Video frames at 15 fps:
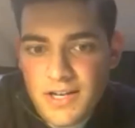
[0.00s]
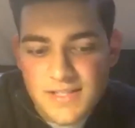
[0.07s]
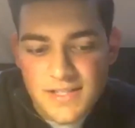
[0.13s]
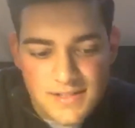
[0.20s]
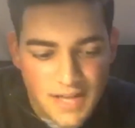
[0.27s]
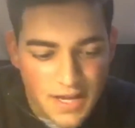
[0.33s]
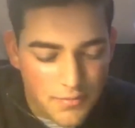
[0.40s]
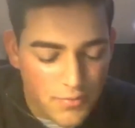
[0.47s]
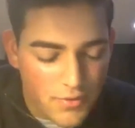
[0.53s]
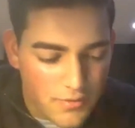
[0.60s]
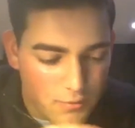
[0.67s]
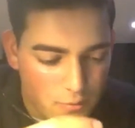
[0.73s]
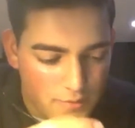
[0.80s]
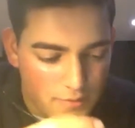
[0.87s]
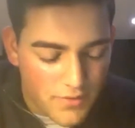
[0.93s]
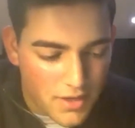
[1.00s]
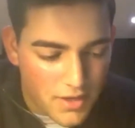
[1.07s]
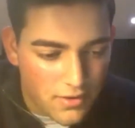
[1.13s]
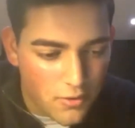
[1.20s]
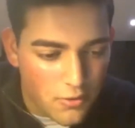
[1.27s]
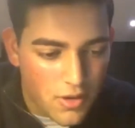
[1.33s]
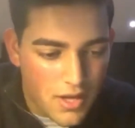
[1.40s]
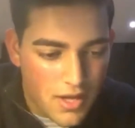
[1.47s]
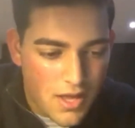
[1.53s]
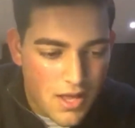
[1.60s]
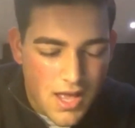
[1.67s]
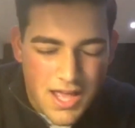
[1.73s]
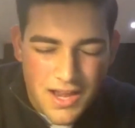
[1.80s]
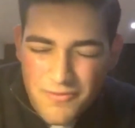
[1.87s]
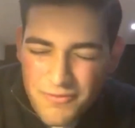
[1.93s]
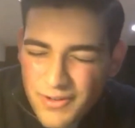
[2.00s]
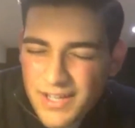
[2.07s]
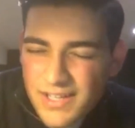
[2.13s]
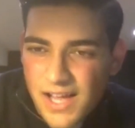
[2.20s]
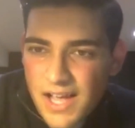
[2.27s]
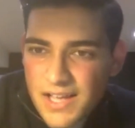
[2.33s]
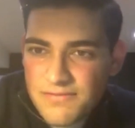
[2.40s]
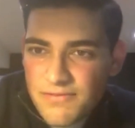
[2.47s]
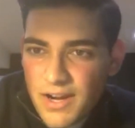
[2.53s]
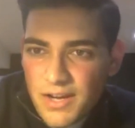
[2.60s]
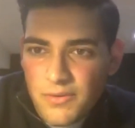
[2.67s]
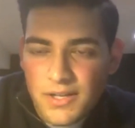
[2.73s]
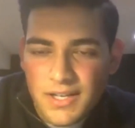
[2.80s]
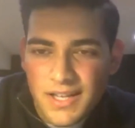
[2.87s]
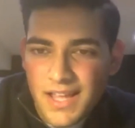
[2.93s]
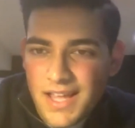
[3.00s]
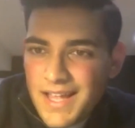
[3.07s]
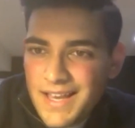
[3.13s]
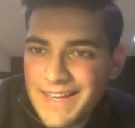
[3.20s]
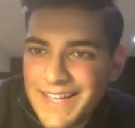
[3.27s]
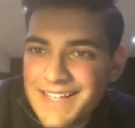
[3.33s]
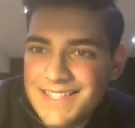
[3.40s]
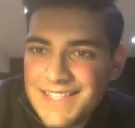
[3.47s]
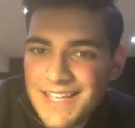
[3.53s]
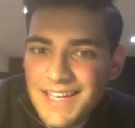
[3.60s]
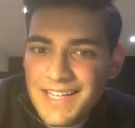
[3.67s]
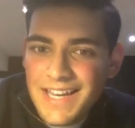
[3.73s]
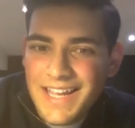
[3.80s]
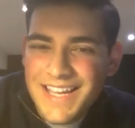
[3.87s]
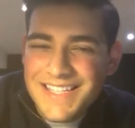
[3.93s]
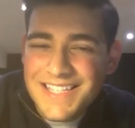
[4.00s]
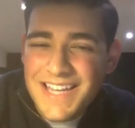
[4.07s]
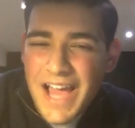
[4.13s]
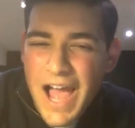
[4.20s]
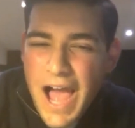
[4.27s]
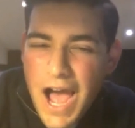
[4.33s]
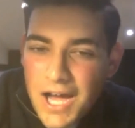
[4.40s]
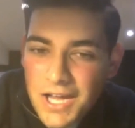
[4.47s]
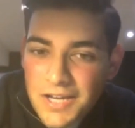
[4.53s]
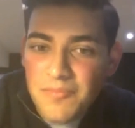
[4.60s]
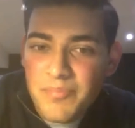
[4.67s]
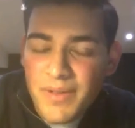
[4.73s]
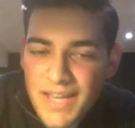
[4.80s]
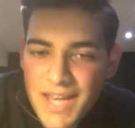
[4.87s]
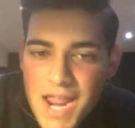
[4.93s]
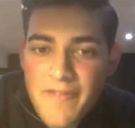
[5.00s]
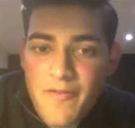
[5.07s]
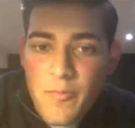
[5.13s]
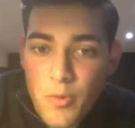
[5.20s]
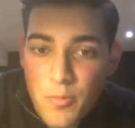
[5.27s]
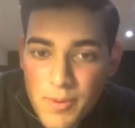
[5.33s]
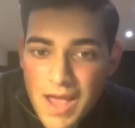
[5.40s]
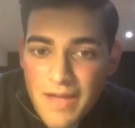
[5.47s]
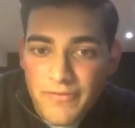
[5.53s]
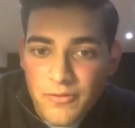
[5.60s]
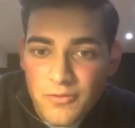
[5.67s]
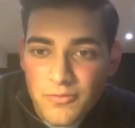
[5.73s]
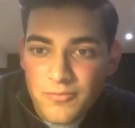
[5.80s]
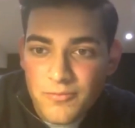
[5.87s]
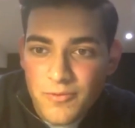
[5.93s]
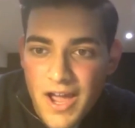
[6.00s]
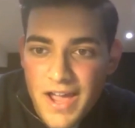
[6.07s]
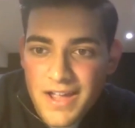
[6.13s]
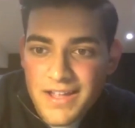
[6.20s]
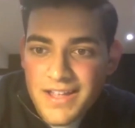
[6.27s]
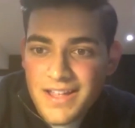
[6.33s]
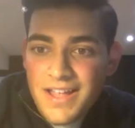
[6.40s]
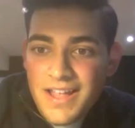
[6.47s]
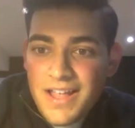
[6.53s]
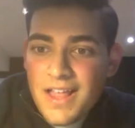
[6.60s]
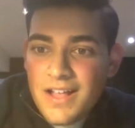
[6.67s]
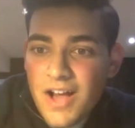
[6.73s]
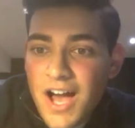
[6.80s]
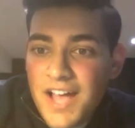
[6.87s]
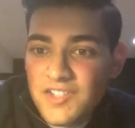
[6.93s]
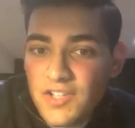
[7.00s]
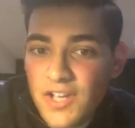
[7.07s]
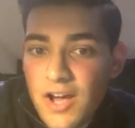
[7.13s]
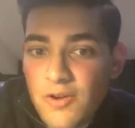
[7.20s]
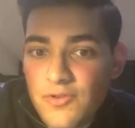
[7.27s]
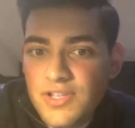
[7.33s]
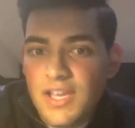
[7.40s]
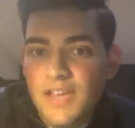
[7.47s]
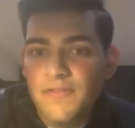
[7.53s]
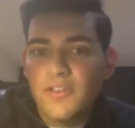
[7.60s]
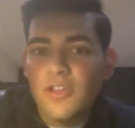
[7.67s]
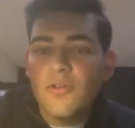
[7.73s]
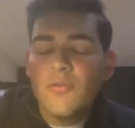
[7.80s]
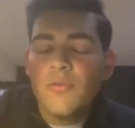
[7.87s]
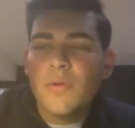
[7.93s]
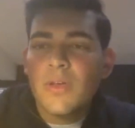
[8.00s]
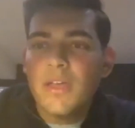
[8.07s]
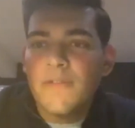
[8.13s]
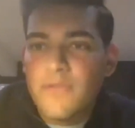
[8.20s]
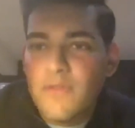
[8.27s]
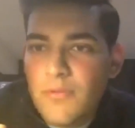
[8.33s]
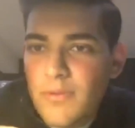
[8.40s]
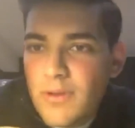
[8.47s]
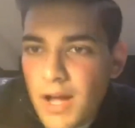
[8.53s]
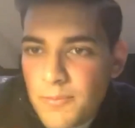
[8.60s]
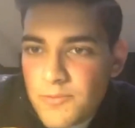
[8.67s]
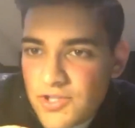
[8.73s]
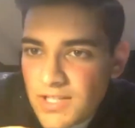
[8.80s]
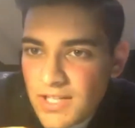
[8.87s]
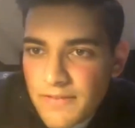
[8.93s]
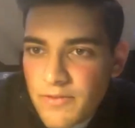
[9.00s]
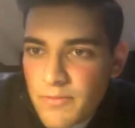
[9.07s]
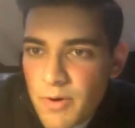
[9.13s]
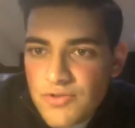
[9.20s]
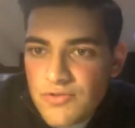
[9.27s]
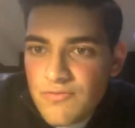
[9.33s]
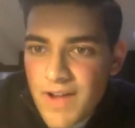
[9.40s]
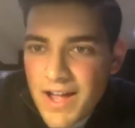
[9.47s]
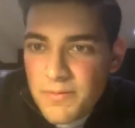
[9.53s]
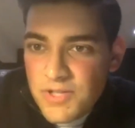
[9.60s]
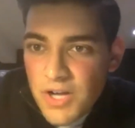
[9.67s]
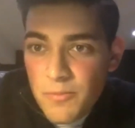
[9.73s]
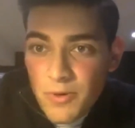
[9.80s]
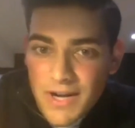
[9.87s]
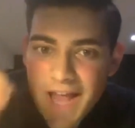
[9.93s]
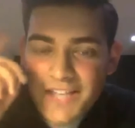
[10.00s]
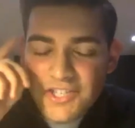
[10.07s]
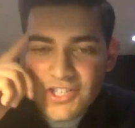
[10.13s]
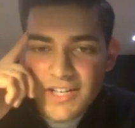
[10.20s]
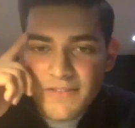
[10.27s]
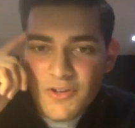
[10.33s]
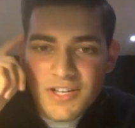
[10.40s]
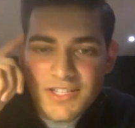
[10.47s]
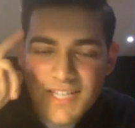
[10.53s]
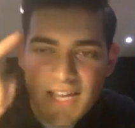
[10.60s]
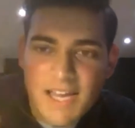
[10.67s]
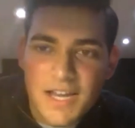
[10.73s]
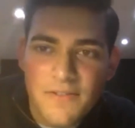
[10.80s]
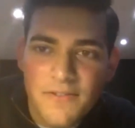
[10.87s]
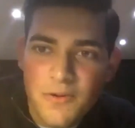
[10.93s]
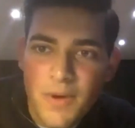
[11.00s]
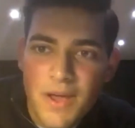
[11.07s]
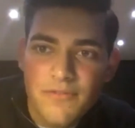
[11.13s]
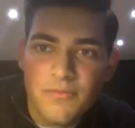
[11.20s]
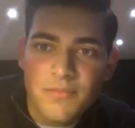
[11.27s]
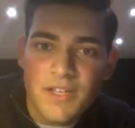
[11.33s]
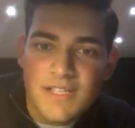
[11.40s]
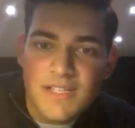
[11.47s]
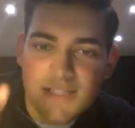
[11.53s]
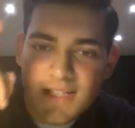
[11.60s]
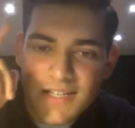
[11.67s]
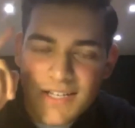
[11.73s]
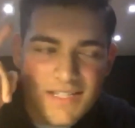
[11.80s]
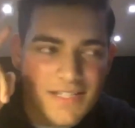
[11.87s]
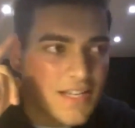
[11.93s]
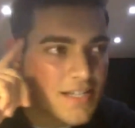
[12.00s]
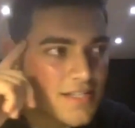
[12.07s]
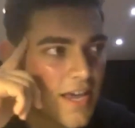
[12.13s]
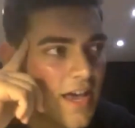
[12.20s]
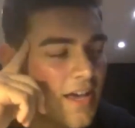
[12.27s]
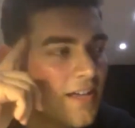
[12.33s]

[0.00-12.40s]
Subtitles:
said, but one thing I do, and I've realized very quickly, LinkedIn is an unbelievable platform, right? Guys and girls, if you, I'm just going to give the most random example, and actually, if you're going to take anything away from this, listen to this, yeah?